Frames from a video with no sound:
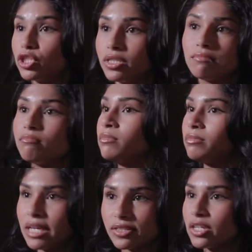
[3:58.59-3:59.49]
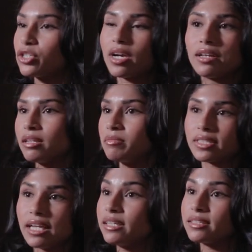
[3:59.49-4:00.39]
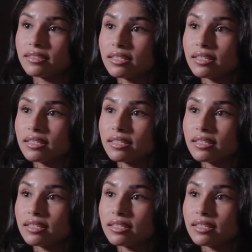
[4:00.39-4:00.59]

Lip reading: gym, etc., and then miscellaneous